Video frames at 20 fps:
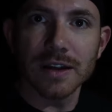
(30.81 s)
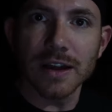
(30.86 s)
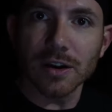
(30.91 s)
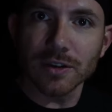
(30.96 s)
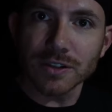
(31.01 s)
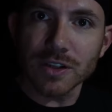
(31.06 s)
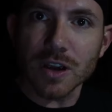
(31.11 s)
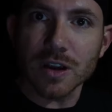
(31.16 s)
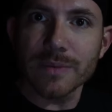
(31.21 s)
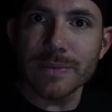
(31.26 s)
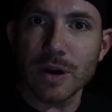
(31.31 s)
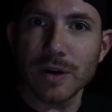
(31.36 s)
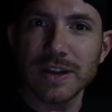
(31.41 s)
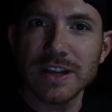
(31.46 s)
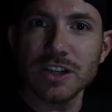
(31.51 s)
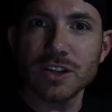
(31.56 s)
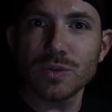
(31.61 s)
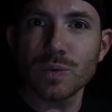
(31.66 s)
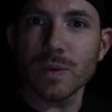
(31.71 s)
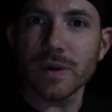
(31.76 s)
and I'll talk about
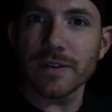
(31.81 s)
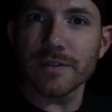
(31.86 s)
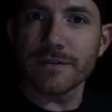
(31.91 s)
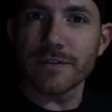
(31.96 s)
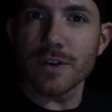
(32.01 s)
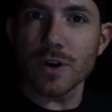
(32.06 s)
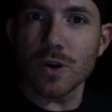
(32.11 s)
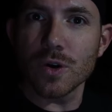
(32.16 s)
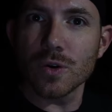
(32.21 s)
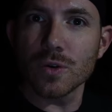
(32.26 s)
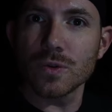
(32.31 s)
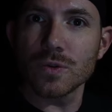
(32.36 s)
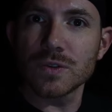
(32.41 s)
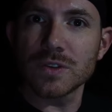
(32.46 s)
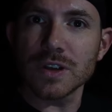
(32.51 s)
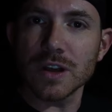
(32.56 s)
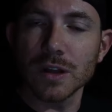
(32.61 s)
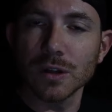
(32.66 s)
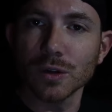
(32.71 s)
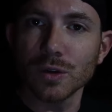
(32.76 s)
each one of
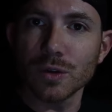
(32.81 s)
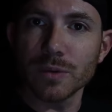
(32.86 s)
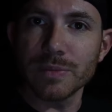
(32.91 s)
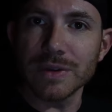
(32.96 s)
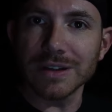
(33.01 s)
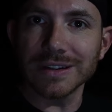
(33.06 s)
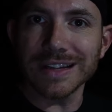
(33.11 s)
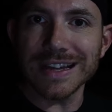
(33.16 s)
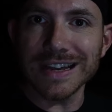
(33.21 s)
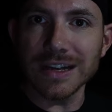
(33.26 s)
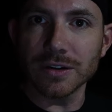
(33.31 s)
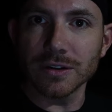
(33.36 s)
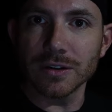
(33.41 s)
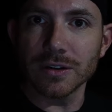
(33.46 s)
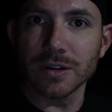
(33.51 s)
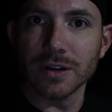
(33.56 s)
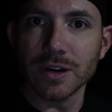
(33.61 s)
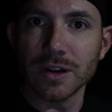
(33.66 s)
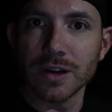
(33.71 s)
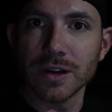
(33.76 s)
those a little bit
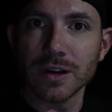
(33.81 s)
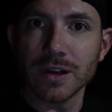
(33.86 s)
later,